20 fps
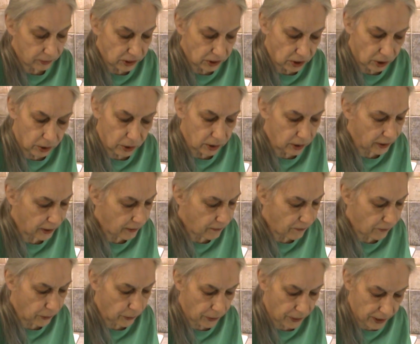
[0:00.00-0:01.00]
certainly
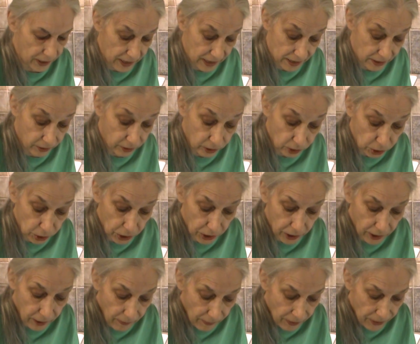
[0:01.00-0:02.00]
for the
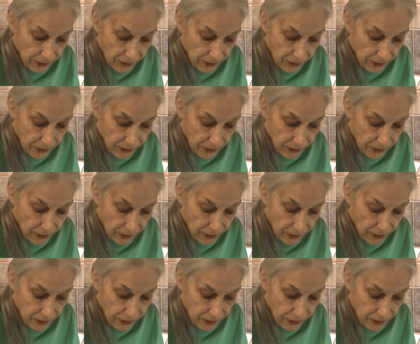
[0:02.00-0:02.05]
energy.